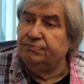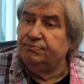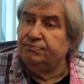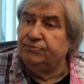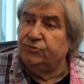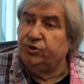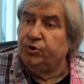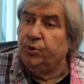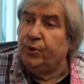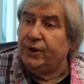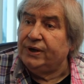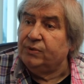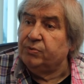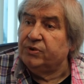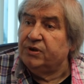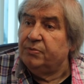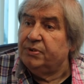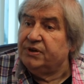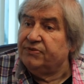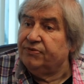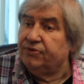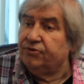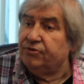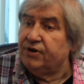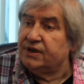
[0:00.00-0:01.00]
do it with a bit
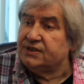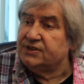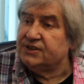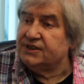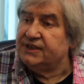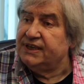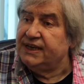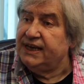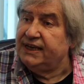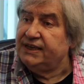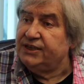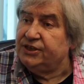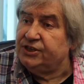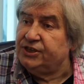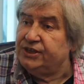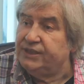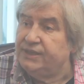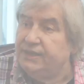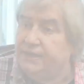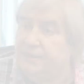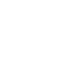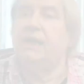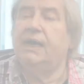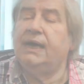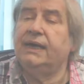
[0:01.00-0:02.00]
of thrust and energy.
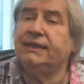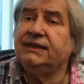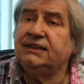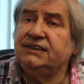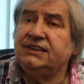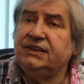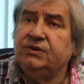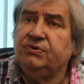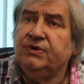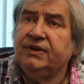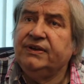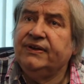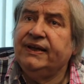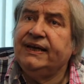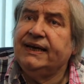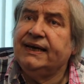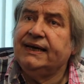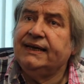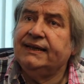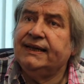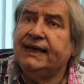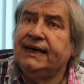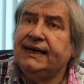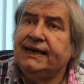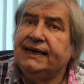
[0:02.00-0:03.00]
I just don't think they,
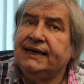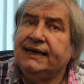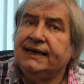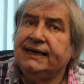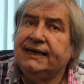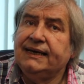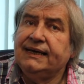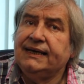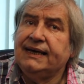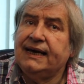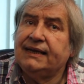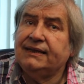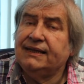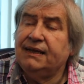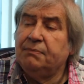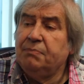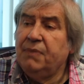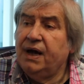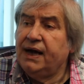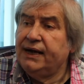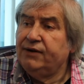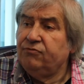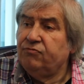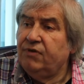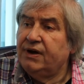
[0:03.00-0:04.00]
they can get their
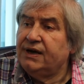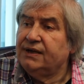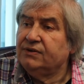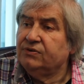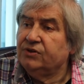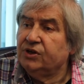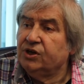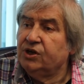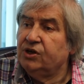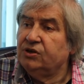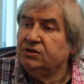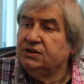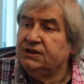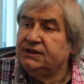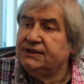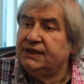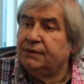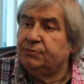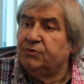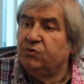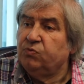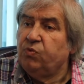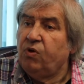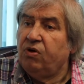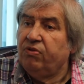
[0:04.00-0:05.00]
mind round the
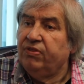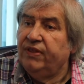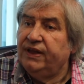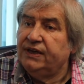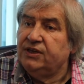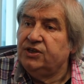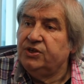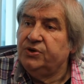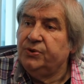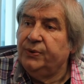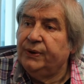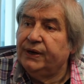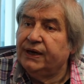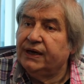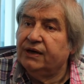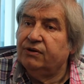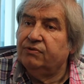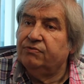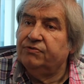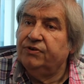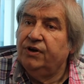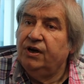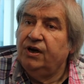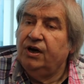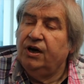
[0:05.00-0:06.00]
concept of what they're doing,
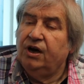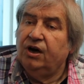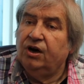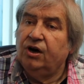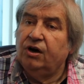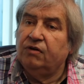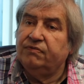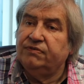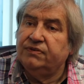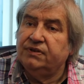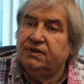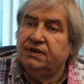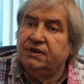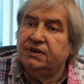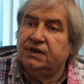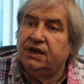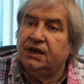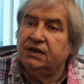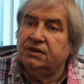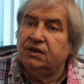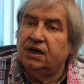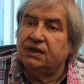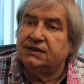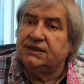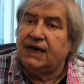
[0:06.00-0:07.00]
of, of
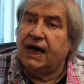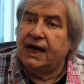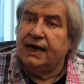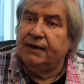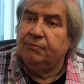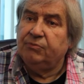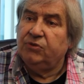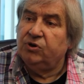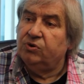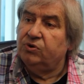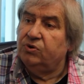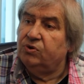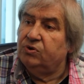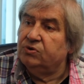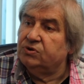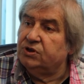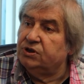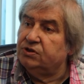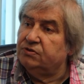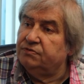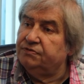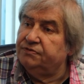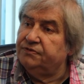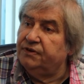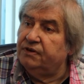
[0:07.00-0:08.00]
a, a time lord,
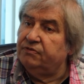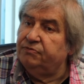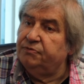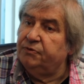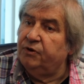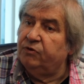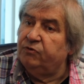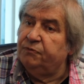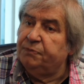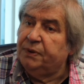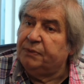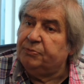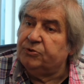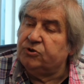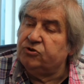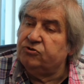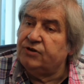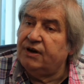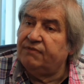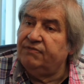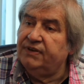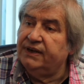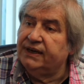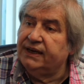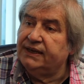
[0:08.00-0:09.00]
of, of, of people
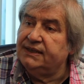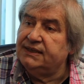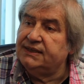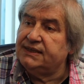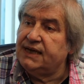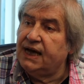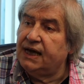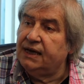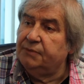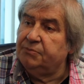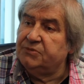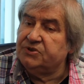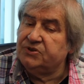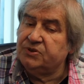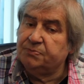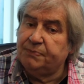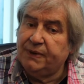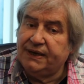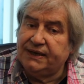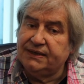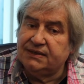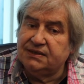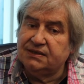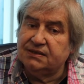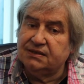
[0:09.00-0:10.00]
travelling in time and
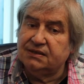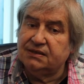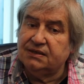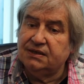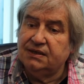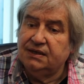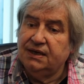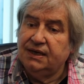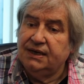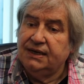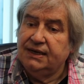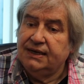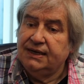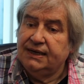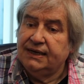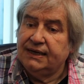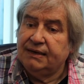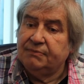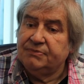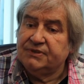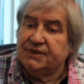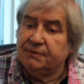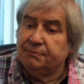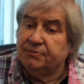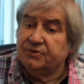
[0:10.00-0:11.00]
space. And,
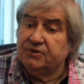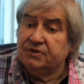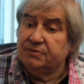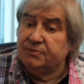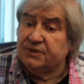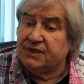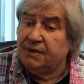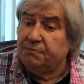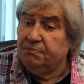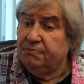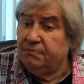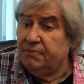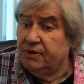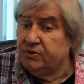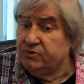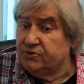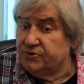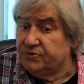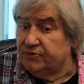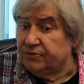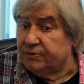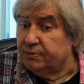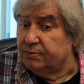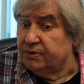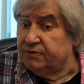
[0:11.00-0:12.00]
and some, because some, most
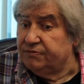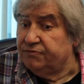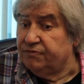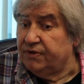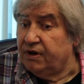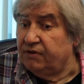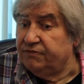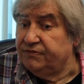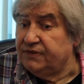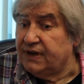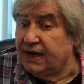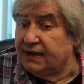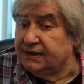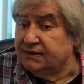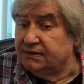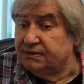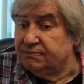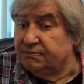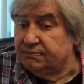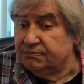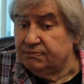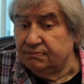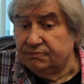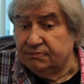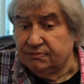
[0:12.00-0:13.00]
of them have, have
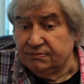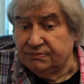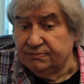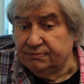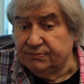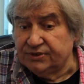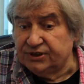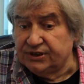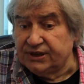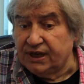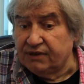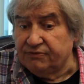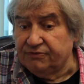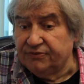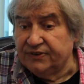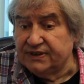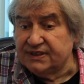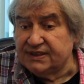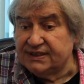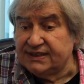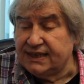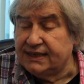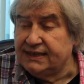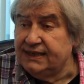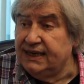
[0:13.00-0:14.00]
done stuff that's
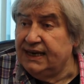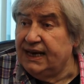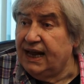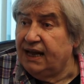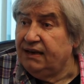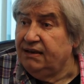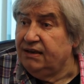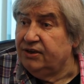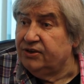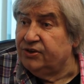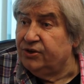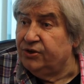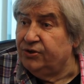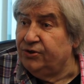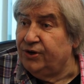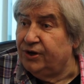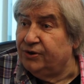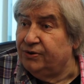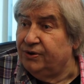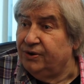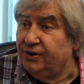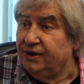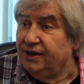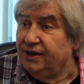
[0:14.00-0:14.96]
set in London, you know,